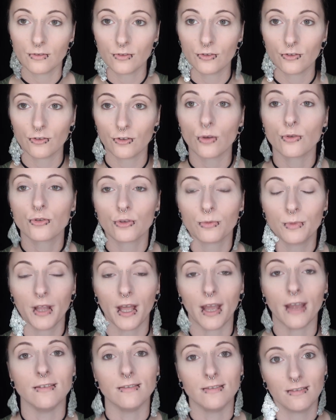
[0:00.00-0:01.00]
Social
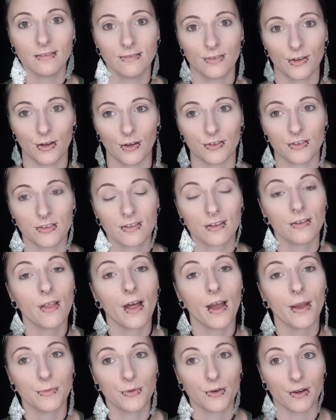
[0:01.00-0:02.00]
Blade. There's the
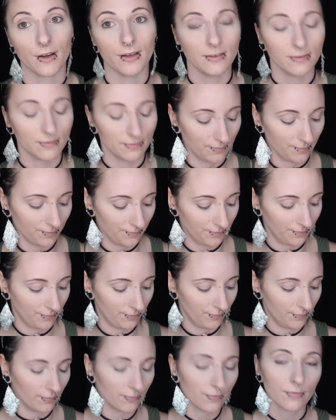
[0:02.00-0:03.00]
lime green.
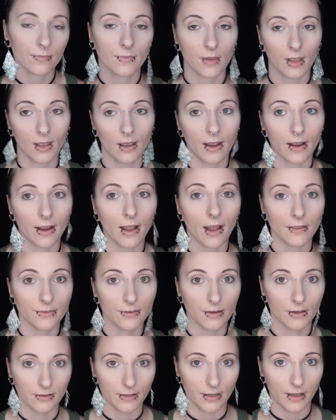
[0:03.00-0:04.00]
I got
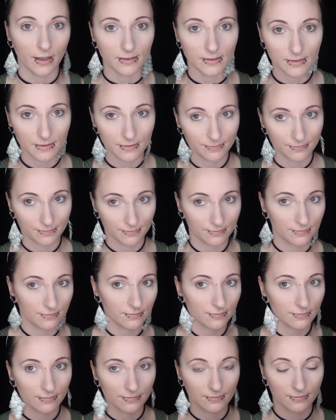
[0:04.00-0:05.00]
there in the end.
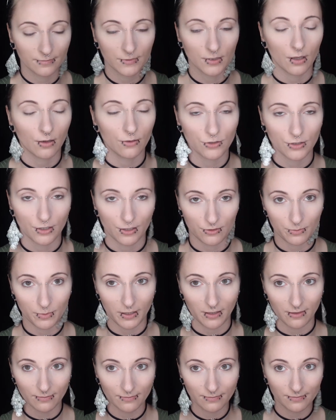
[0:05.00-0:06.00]
Don't judge me.
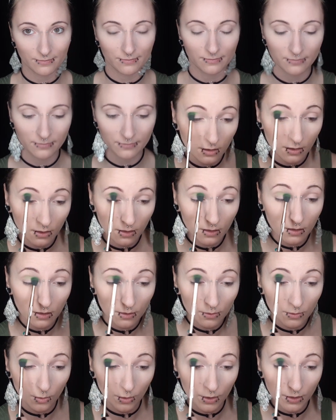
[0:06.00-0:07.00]

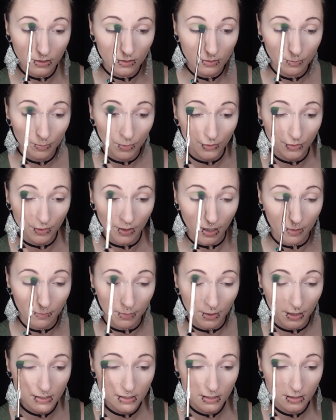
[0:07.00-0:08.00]
Going to put that
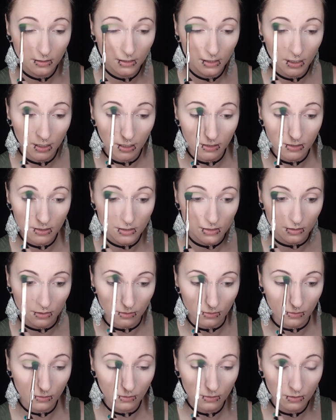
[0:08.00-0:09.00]
basically
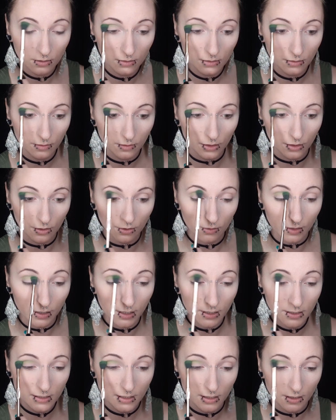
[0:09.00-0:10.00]
into the
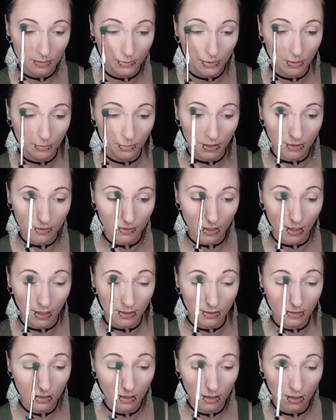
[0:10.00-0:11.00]
crease, and I'm going to blend
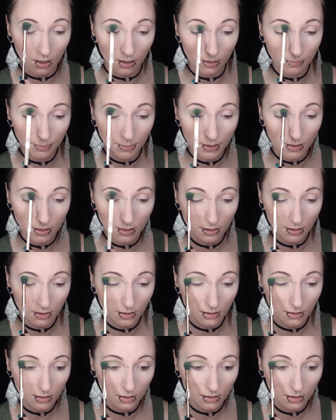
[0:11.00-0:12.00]
that up
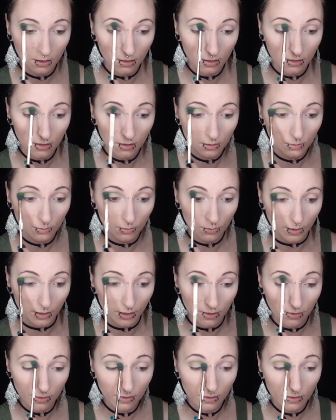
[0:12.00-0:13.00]

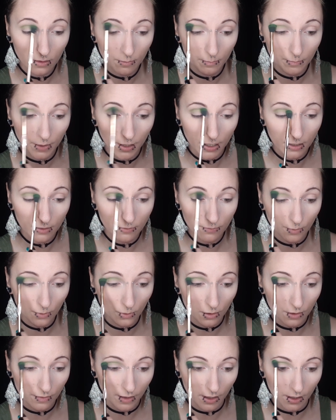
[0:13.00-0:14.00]
with back and
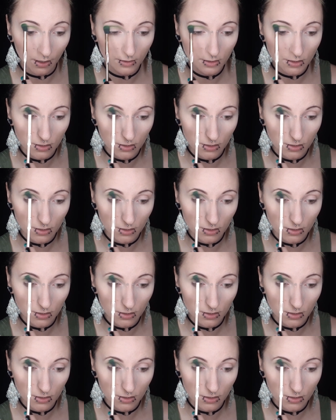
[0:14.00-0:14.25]
forth and